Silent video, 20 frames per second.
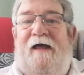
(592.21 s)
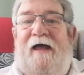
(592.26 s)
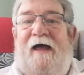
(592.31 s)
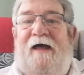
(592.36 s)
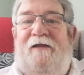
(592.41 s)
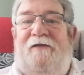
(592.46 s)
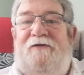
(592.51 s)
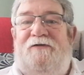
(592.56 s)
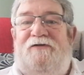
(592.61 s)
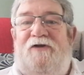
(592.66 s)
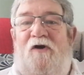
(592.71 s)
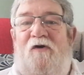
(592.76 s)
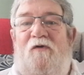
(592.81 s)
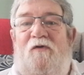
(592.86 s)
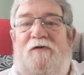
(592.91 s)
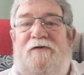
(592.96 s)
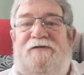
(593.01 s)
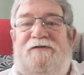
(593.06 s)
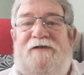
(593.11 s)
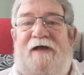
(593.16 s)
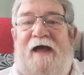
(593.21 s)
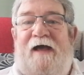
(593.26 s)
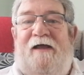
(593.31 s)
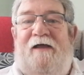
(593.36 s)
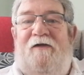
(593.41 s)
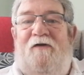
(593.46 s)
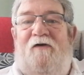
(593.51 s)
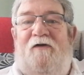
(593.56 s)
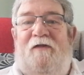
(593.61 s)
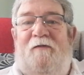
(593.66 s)
And there's a whole stack
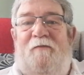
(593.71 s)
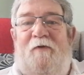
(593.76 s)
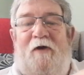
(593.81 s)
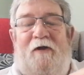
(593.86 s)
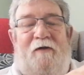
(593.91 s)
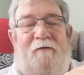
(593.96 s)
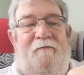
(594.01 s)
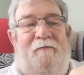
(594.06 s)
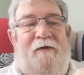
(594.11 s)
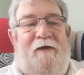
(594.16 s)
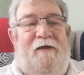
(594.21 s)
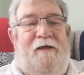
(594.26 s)
along the bottom.